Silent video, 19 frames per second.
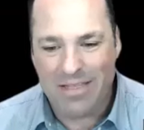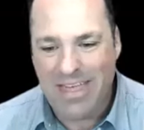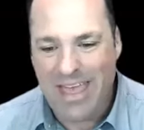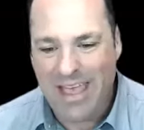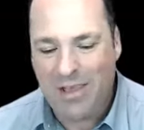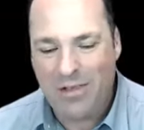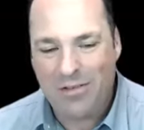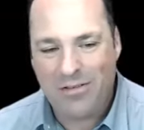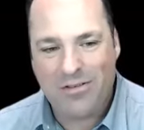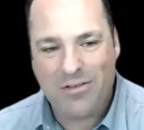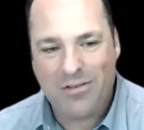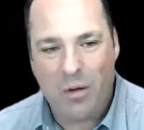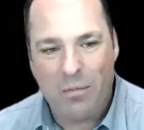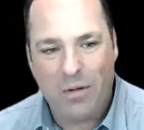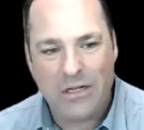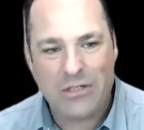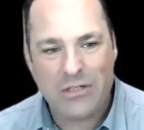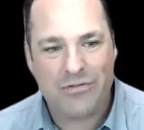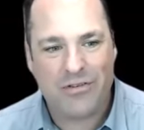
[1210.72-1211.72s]
thank you so
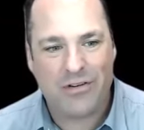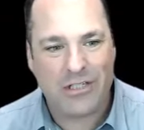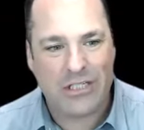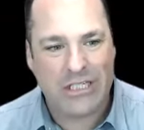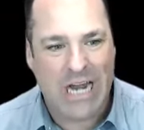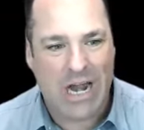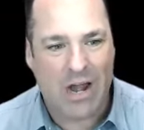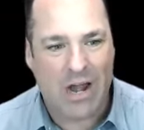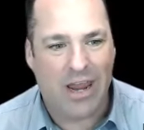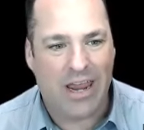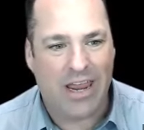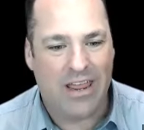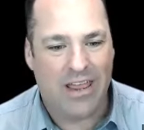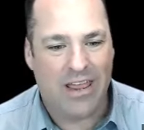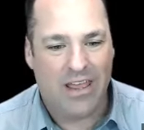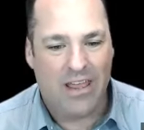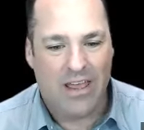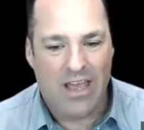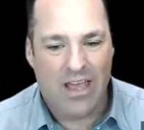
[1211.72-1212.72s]
much for sharing
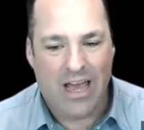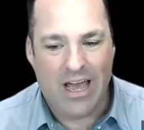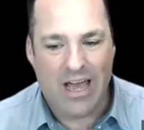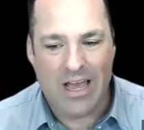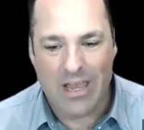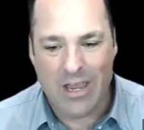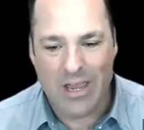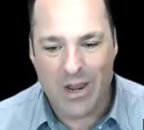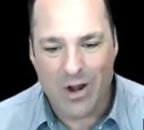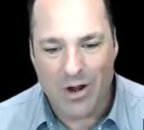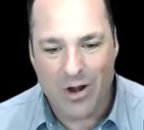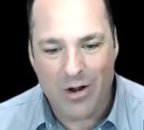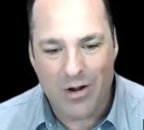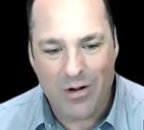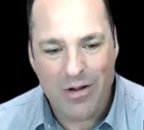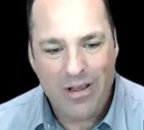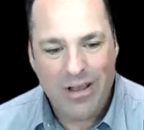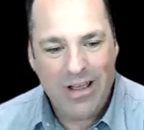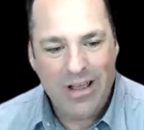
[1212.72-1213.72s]
uh,
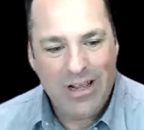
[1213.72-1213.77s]
your